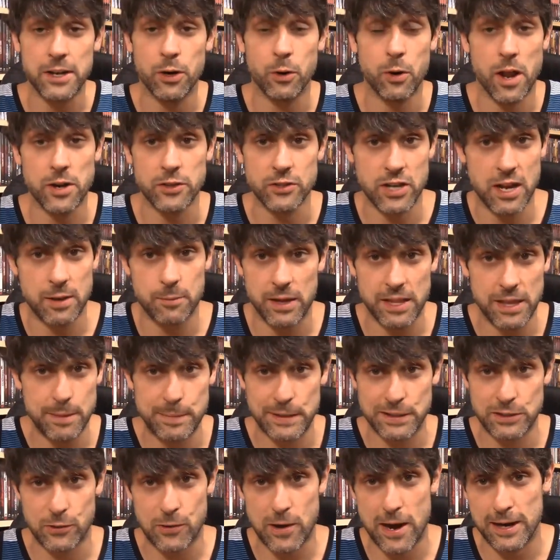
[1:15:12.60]
I, don't understand why they
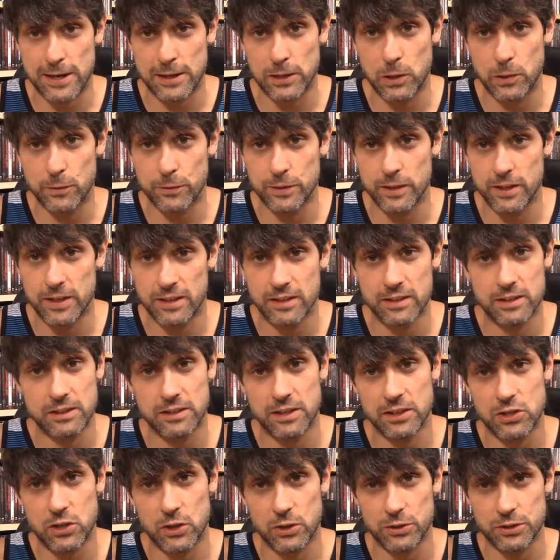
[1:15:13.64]
picked the crocodile over the
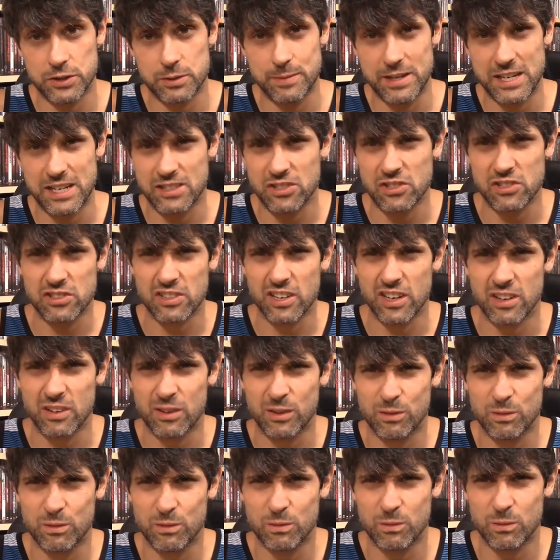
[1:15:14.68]
the turtle. To me, it's just like
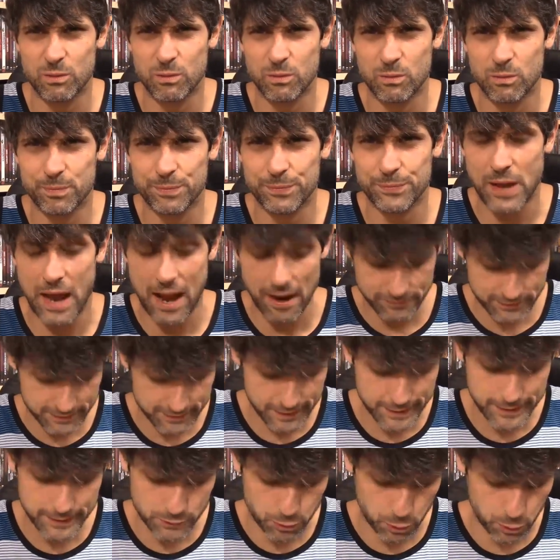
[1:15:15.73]
I've seen